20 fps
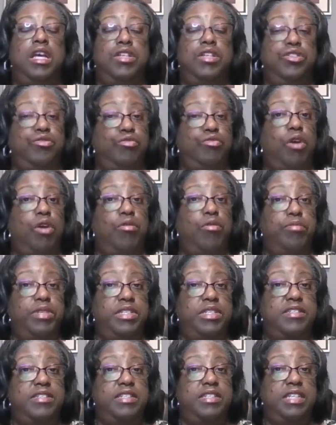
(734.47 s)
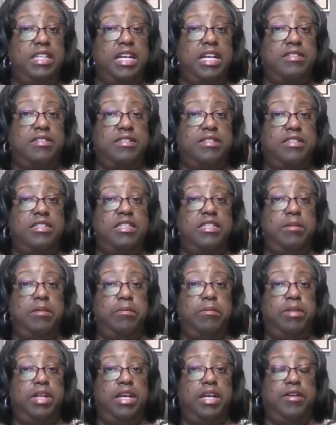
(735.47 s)
And you won't be seen as a
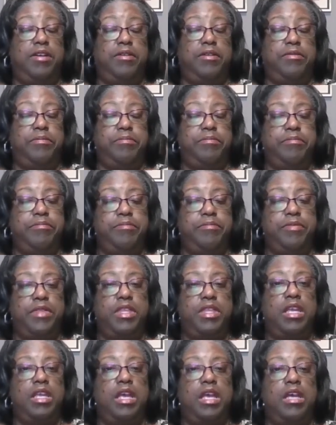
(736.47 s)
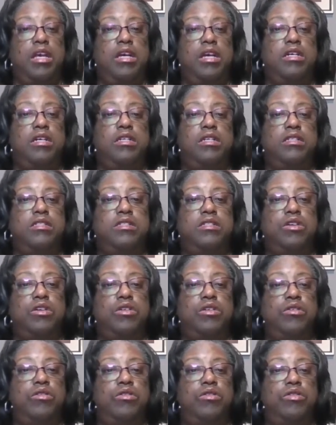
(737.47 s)
team player.
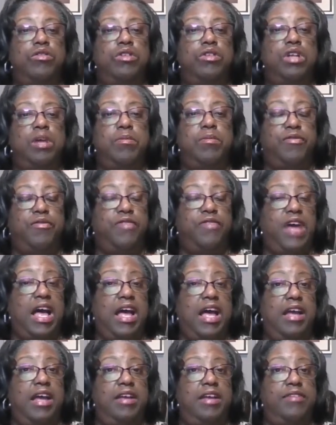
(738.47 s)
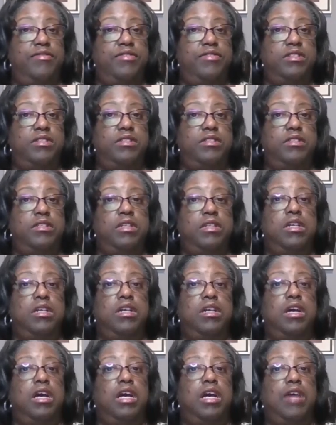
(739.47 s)
So number five,
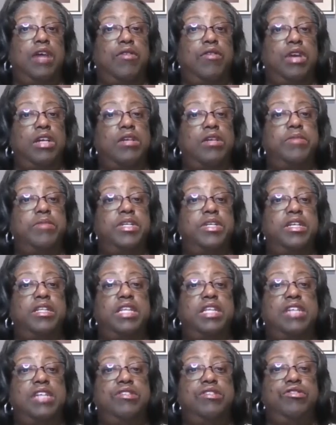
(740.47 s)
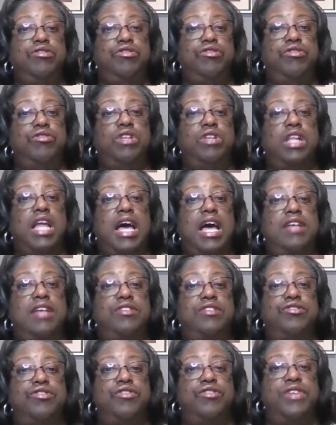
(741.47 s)
I recommend that you
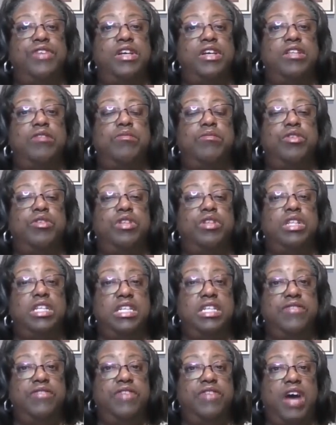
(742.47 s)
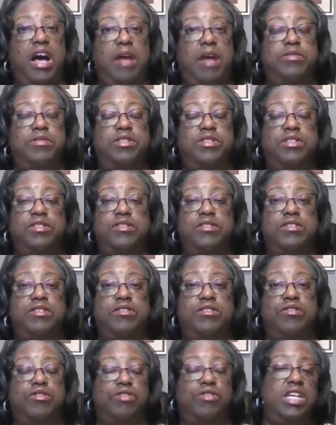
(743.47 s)
utilize your available leave options
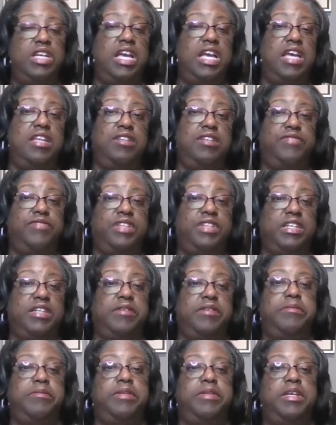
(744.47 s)
creatively.